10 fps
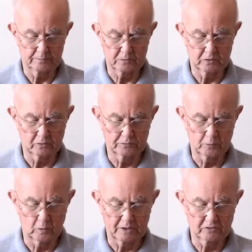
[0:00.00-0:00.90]

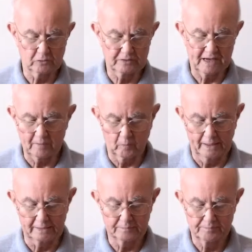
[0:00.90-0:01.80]
you want to do it that
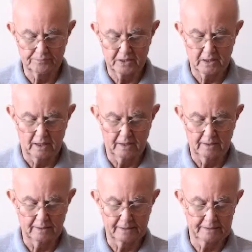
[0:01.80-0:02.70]
way.
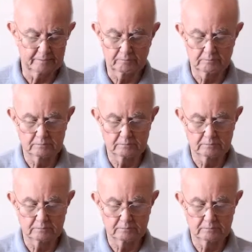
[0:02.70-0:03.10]
It